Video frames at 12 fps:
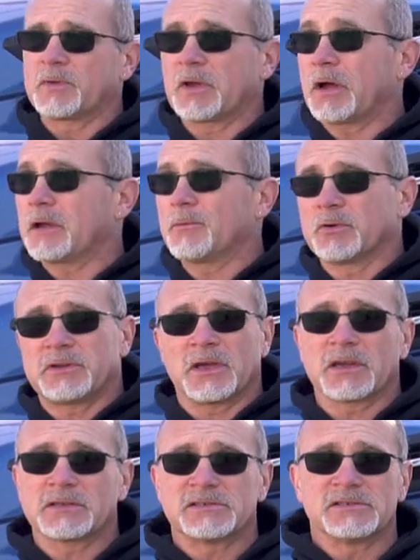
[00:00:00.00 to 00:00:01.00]
we talk about
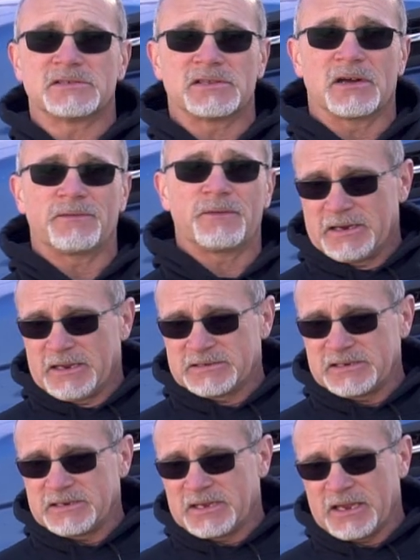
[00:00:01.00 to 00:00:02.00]
tickets and stuff.
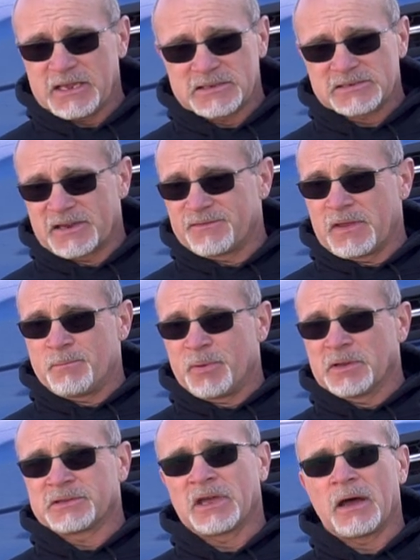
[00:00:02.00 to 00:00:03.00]
Is it tickets? Have they built